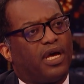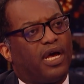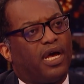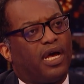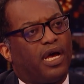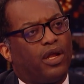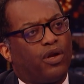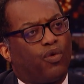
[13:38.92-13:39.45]

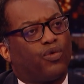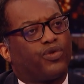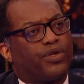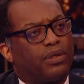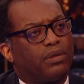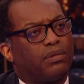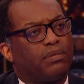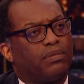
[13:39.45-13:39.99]
Will there
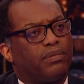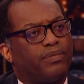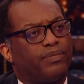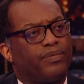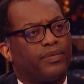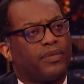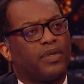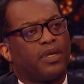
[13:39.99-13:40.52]
be
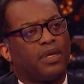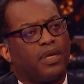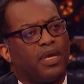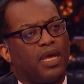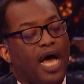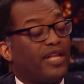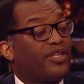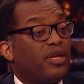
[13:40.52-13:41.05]
more that do
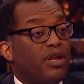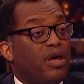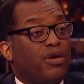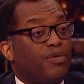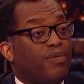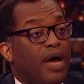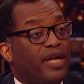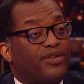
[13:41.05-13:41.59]
that? I don't
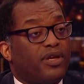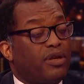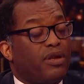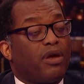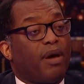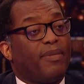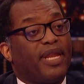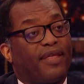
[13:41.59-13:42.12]
know.
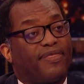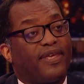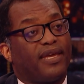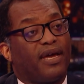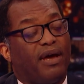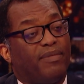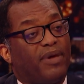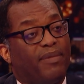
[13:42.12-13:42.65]
I mean,
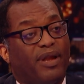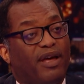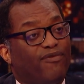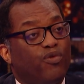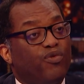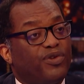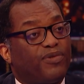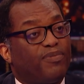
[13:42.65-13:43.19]
I've
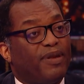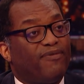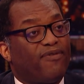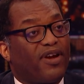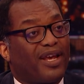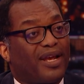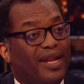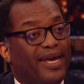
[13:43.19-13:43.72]
always been
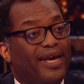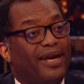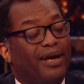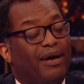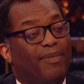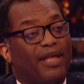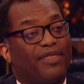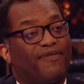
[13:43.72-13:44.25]
very clear
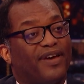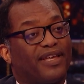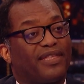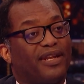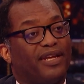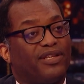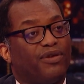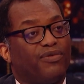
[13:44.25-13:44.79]
about the fact
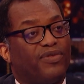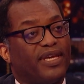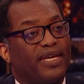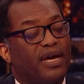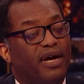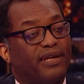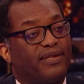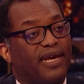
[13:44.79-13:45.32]
that I don't
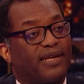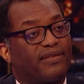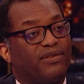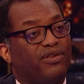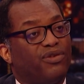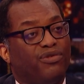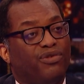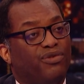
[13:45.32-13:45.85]
think high tax...
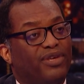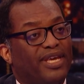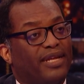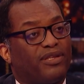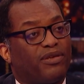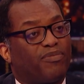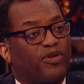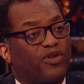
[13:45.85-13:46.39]
You
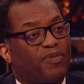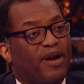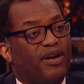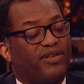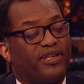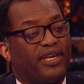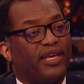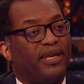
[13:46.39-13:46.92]
get to
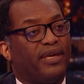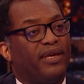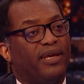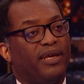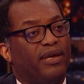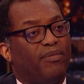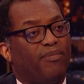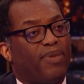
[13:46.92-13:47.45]
prosperity
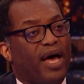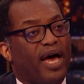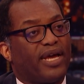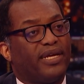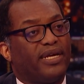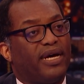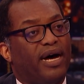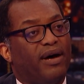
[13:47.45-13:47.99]

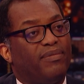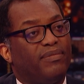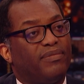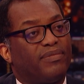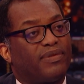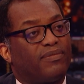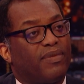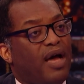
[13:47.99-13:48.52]
by
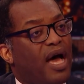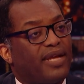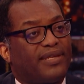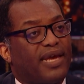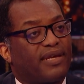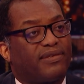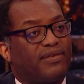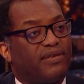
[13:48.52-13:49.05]
high
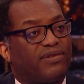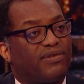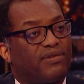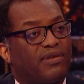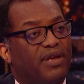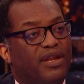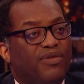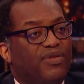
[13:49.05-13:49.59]
taxes.
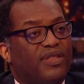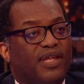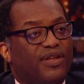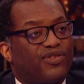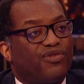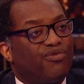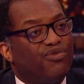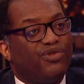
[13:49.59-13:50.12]
I don't think
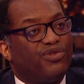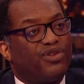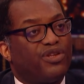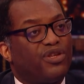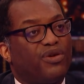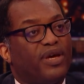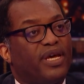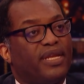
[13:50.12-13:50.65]
that's the route to
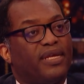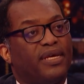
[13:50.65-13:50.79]
do it.